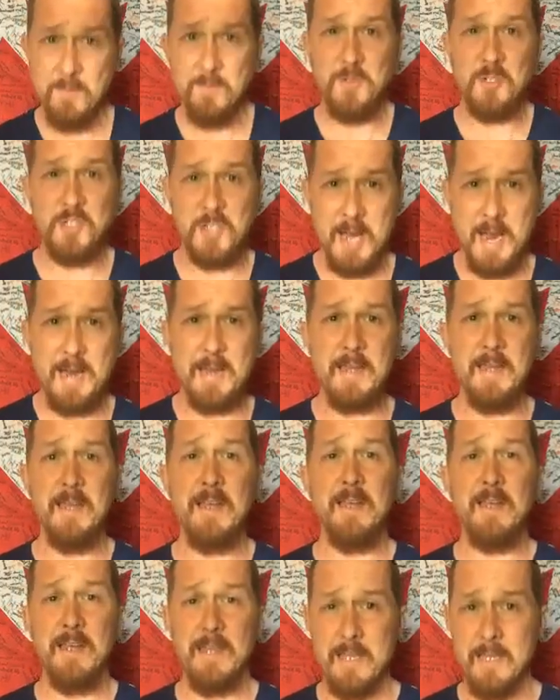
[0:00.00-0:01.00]
Check
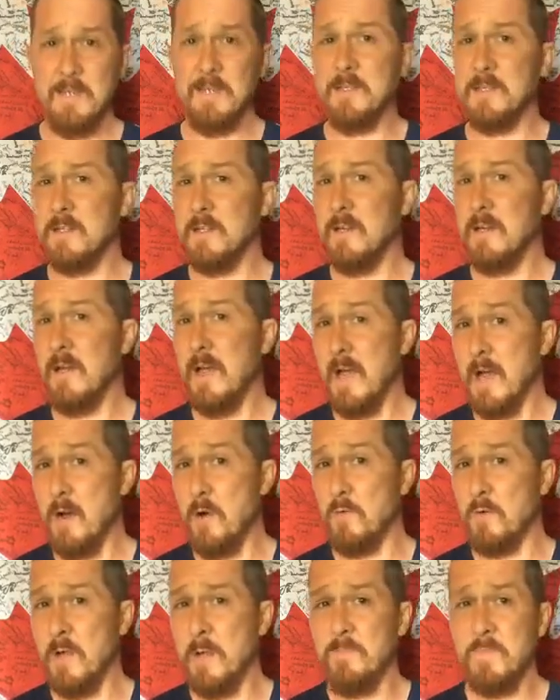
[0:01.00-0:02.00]
it
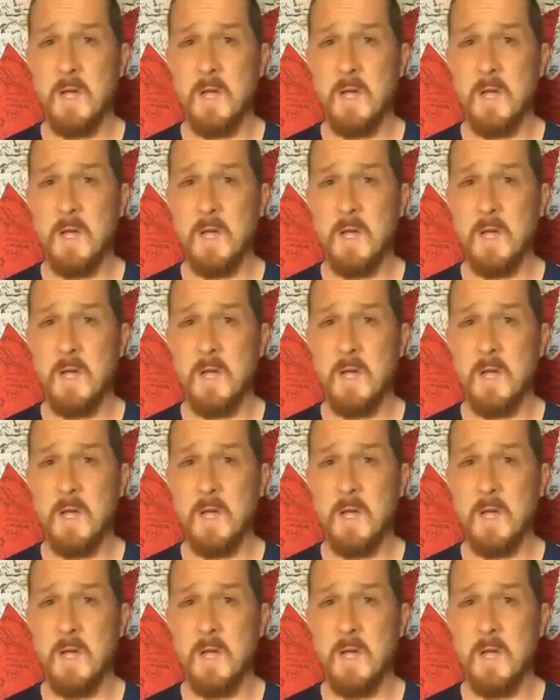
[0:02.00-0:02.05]
out.